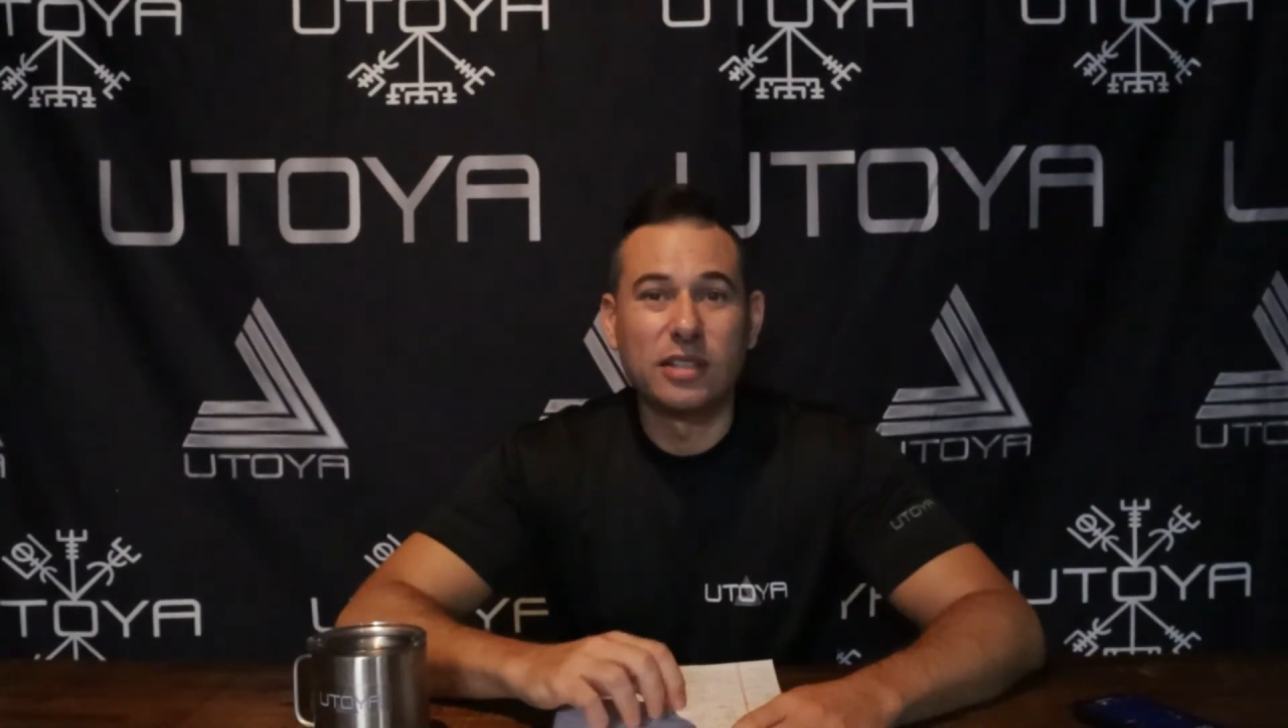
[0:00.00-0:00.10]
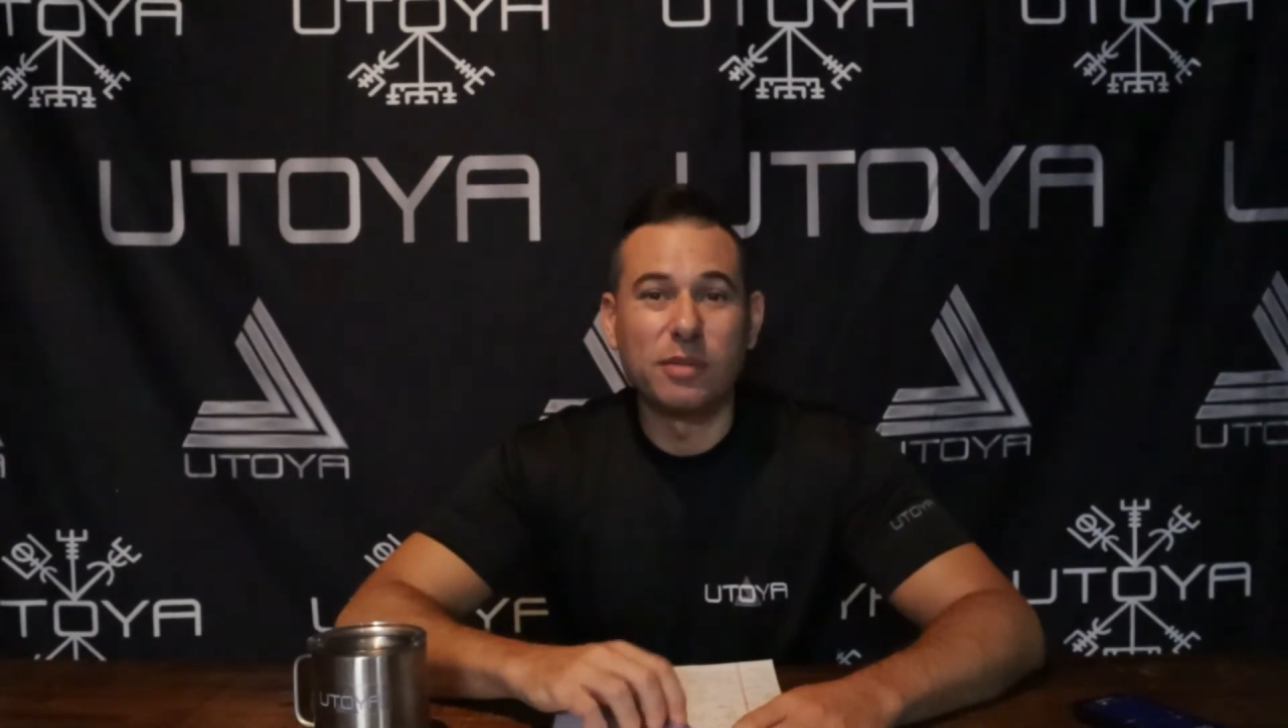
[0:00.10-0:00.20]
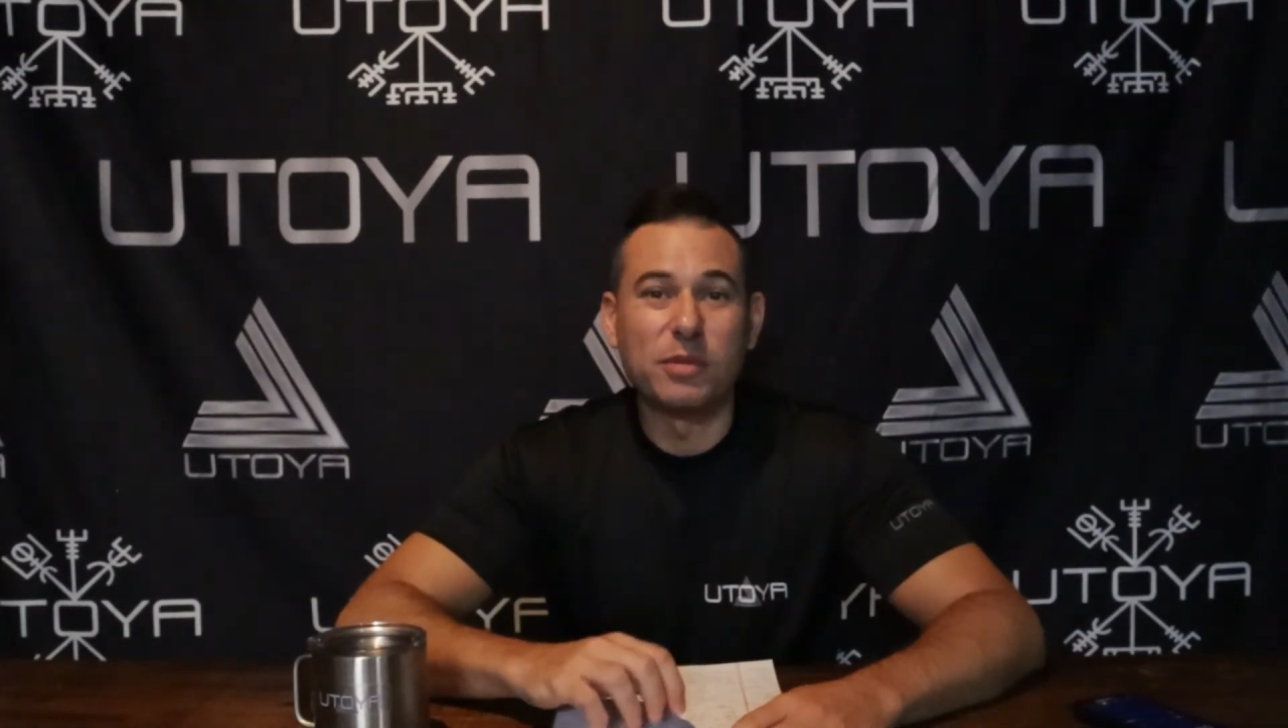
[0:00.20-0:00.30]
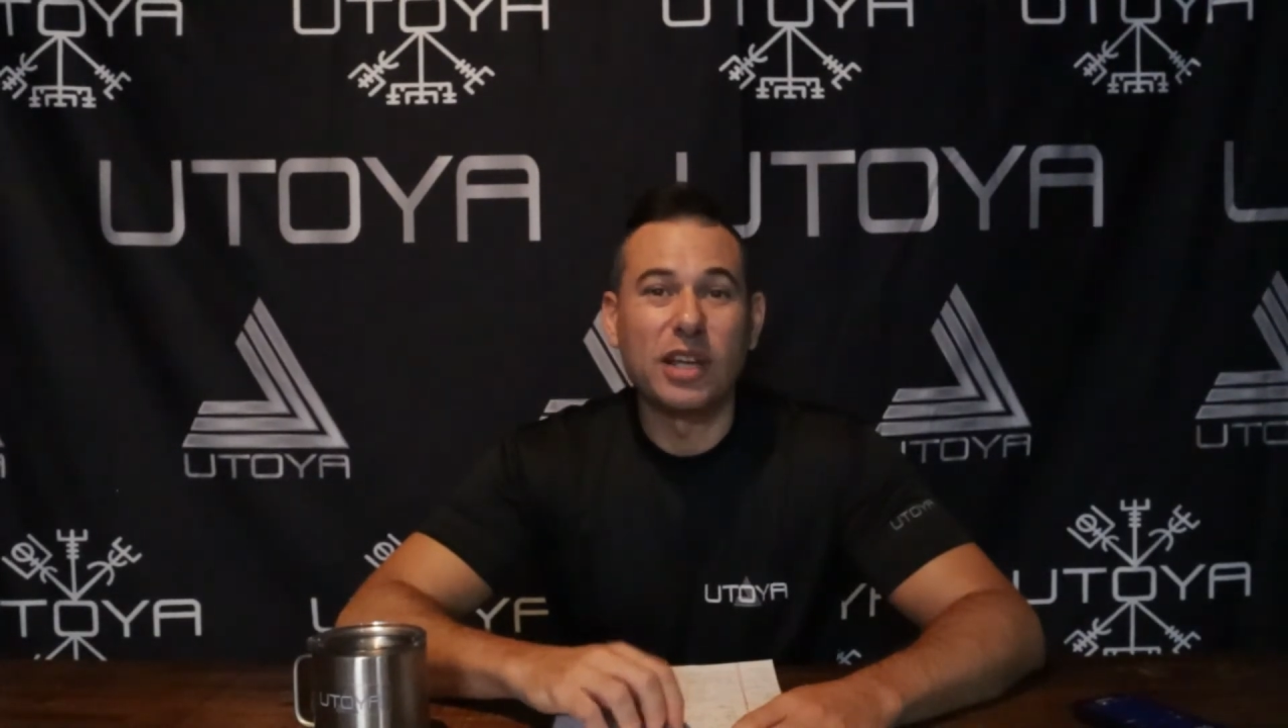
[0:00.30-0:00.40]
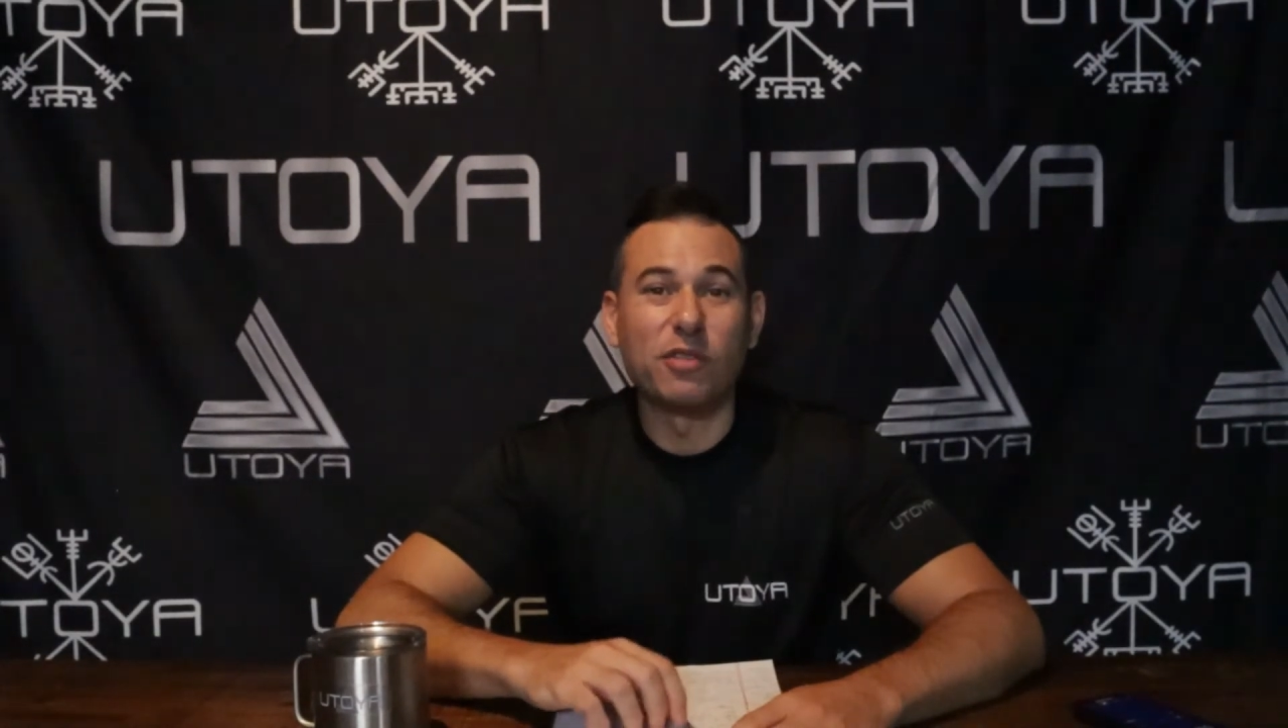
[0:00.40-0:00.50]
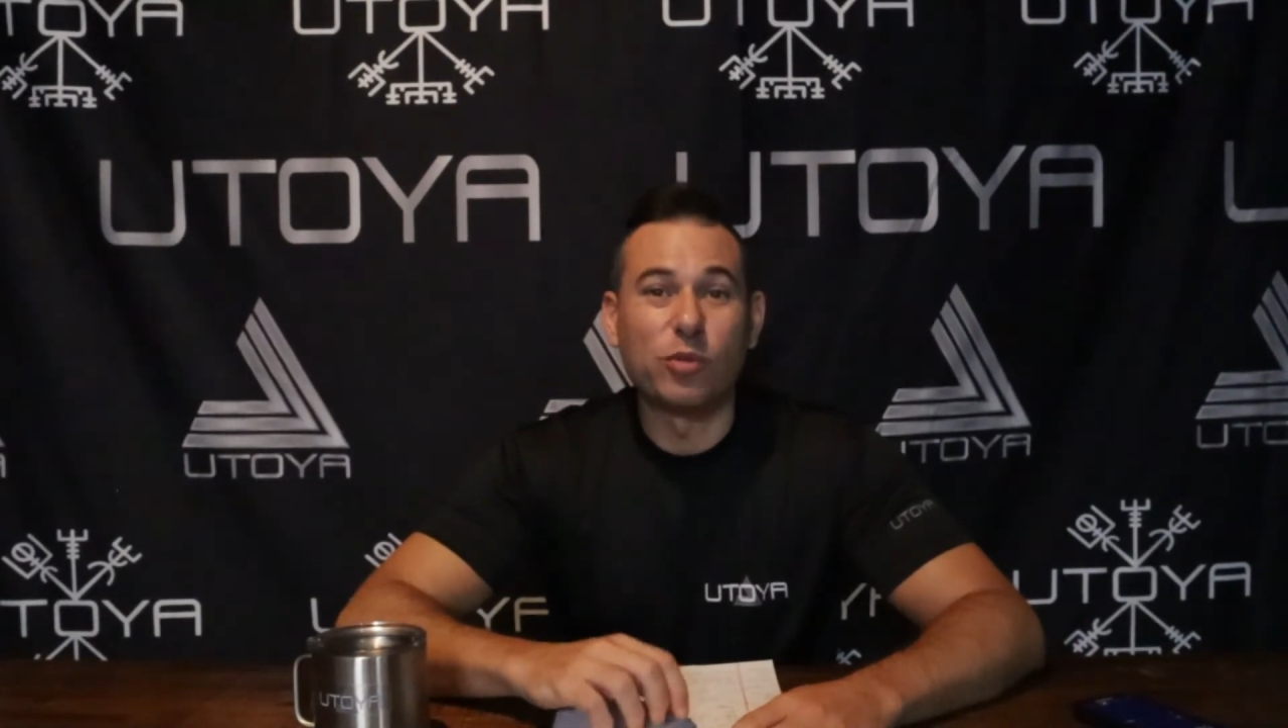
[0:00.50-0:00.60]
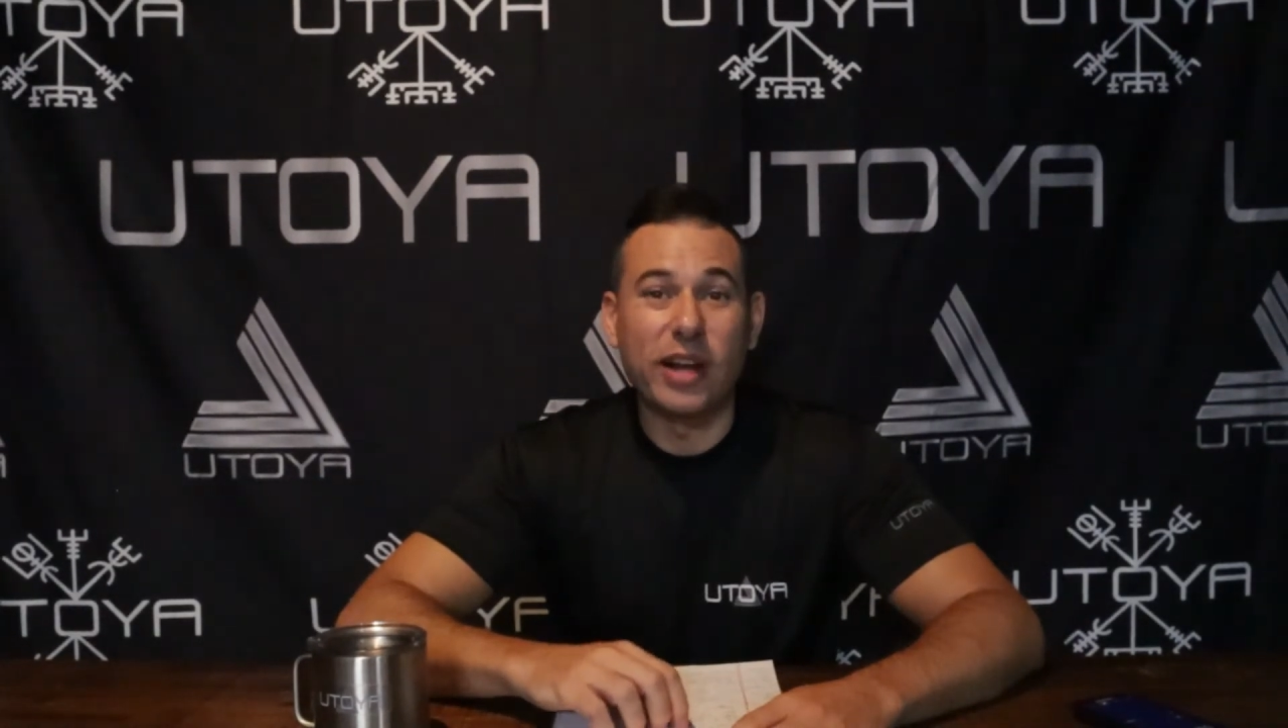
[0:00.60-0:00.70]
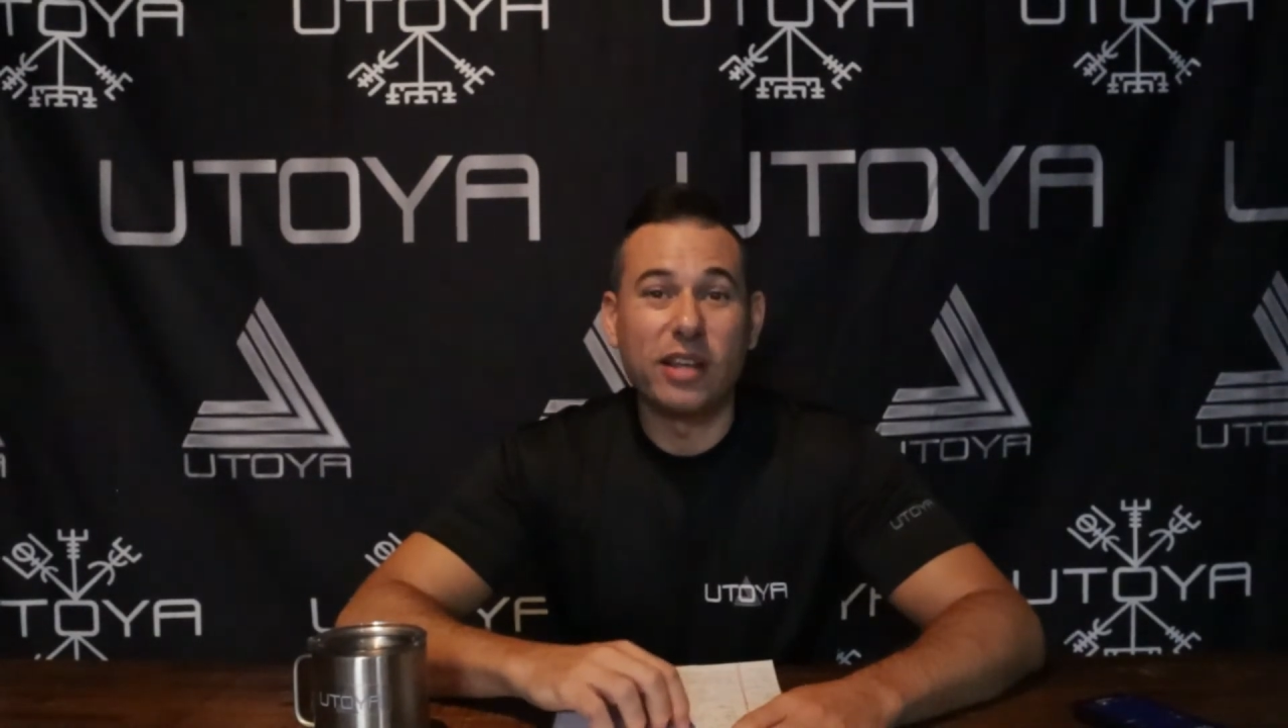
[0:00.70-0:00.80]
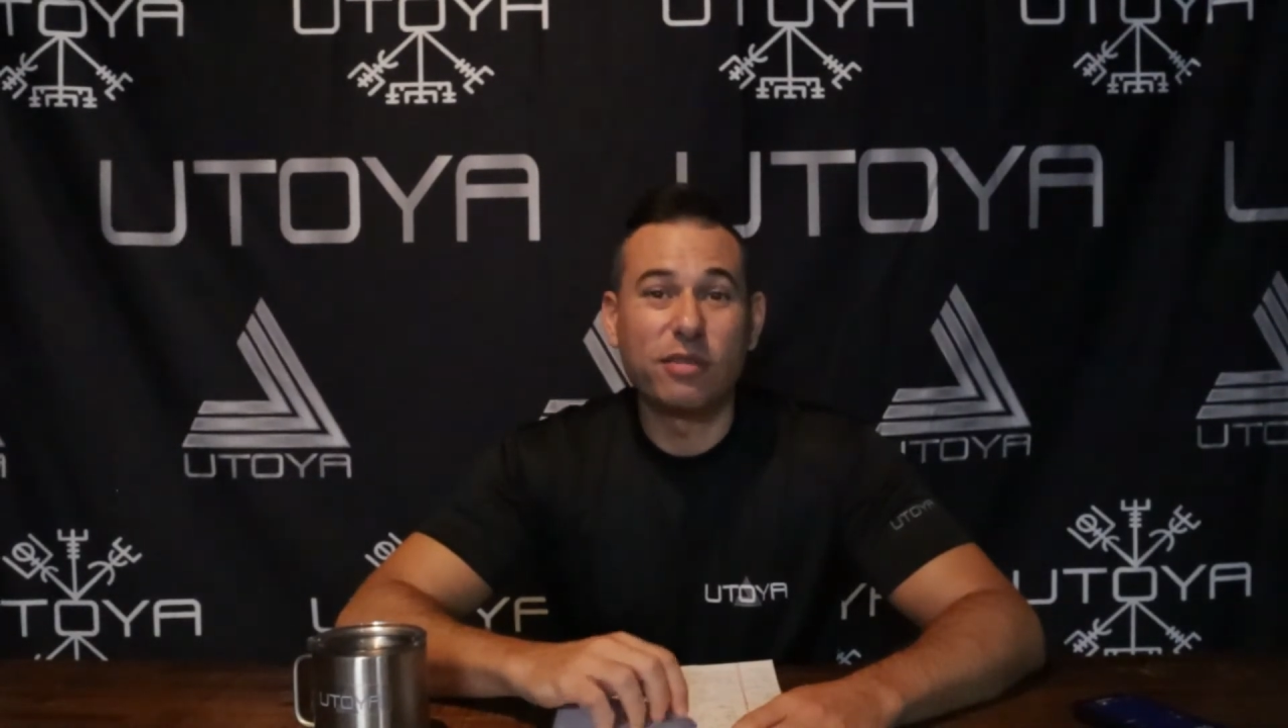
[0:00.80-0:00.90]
themselves ready